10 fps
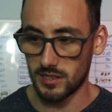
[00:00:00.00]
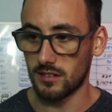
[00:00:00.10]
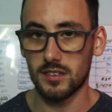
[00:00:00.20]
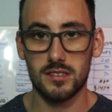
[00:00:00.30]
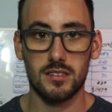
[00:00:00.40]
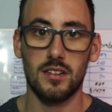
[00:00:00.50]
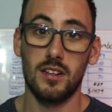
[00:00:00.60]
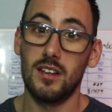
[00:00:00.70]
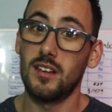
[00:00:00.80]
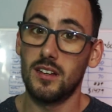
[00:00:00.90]
I mean, it's
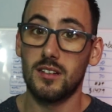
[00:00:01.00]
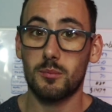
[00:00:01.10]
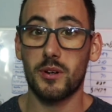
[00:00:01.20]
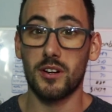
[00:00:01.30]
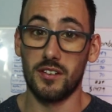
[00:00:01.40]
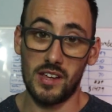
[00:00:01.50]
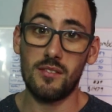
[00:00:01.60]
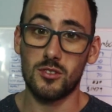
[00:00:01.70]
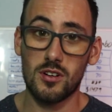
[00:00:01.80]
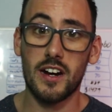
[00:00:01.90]
pretty good. If you
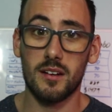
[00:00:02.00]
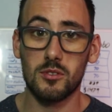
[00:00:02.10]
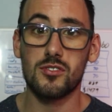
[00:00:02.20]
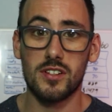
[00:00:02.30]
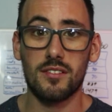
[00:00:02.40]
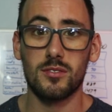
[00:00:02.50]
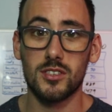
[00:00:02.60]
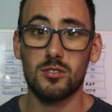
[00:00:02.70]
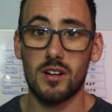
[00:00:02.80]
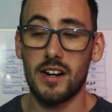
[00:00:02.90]
haven't tried them, you should
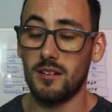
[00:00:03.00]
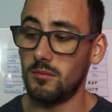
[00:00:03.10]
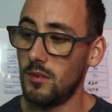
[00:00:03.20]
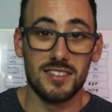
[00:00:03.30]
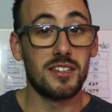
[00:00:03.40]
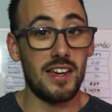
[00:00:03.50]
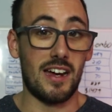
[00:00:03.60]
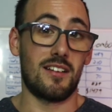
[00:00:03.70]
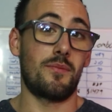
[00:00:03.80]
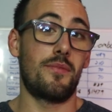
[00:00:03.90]
definitely try them. So
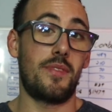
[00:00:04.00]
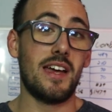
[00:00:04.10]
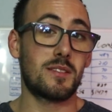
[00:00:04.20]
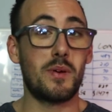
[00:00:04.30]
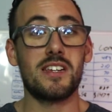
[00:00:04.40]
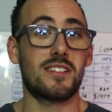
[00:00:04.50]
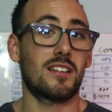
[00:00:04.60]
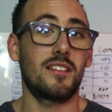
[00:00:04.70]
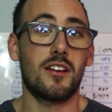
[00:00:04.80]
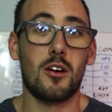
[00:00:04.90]
yeah, that's
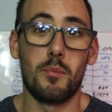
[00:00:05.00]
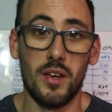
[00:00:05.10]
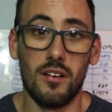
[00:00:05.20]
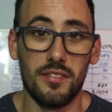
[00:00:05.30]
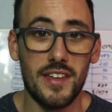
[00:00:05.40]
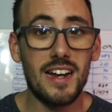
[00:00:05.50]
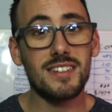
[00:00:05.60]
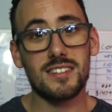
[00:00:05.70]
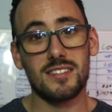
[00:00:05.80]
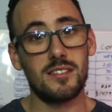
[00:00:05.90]
basically our build.
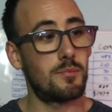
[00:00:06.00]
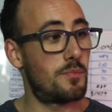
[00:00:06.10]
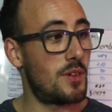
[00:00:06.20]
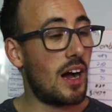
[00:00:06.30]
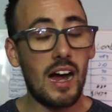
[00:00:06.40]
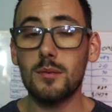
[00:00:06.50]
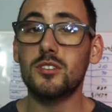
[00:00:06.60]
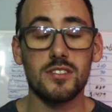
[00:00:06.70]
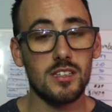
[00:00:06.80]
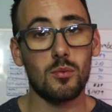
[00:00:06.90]
That's the
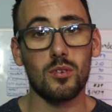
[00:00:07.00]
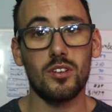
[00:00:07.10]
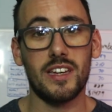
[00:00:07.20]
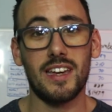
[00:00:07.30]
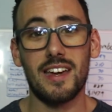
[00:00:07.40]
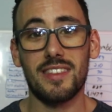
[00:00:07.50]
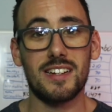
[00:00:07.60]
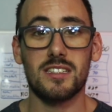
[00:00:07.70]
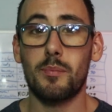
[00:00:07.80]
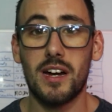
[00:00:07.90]
options that we're looking at.
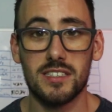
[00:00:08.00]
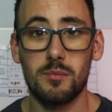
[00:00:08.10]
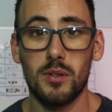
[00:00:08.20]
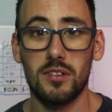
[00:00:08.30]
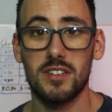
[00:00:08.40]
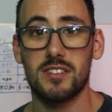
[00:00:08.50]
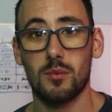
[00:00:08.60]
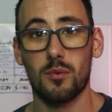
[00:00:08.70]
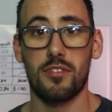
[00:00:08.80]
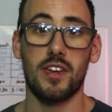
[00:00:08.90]
That's the possibilities
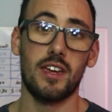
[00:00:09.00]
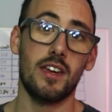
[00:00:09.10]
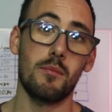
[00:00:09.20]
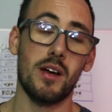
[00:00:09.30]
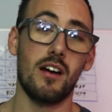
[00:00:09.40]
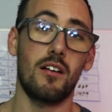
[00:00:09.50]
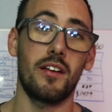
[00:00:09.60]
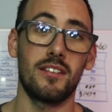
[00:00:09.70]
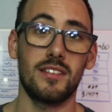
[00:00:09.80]
that we're thinking about.